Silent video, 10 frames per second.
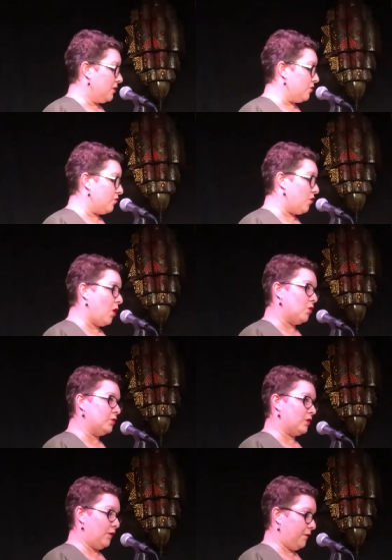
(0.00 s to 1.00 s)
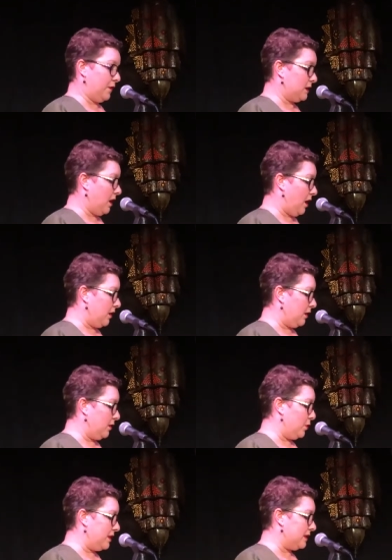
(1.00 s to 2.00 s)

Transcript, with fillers: that rolls off the tongue with